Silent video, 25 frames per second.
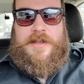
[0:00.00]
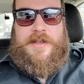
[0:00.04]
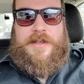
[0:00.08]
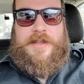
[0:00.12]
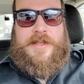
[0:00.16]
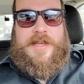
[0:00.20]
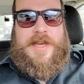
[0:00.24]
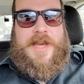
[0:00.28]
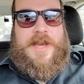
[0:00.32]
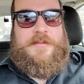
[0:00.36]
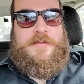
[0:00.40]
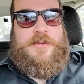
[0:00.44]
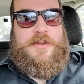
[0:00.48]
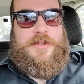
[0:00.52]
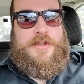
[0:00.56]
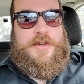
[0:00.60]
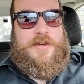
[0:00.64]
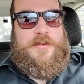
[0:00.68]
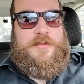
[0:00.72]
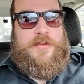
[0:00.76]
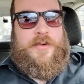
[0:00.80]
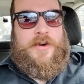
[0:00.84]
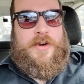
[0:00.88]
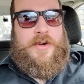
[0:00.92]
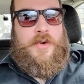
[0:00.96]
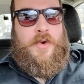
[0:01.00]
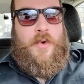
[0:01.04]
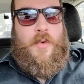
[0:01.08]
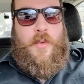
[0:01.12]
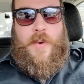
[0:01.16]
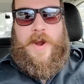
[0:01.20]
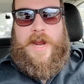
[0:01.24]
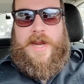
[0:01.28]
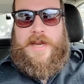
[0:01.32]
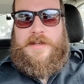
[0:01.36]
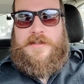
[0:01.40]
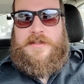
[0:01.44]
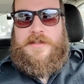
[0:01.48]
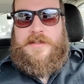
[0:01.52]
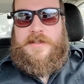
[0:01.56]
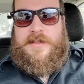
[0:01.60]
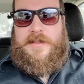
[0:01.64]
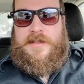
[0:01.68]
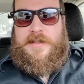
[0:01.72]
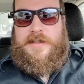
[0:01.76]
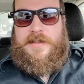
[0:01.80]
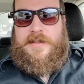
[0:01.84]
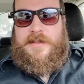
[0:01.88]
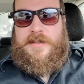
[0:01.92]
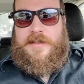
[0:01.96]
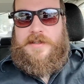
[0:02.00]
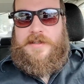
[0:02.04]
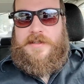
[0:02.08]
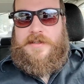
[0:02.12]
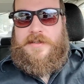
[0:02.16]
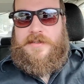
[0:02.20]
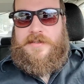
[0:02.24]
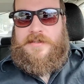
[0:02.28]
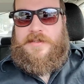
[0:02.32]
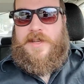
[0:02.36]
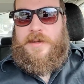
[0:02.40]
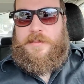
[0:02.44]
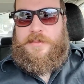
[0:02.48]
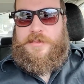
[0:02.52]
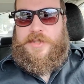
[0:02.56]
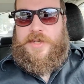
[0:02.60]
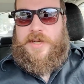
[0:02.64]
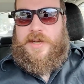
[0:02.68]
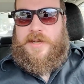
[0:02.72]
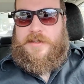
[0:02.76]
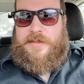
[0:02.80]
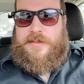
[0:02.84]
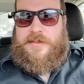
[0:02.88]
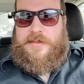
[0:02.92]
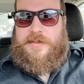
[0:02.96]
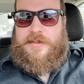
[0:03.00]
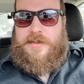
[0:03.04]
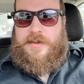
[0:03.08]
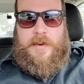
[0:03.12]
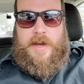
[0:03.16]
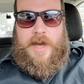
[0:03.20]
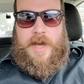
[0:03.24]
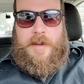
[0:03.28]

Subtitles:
You have to look for quaint subjects.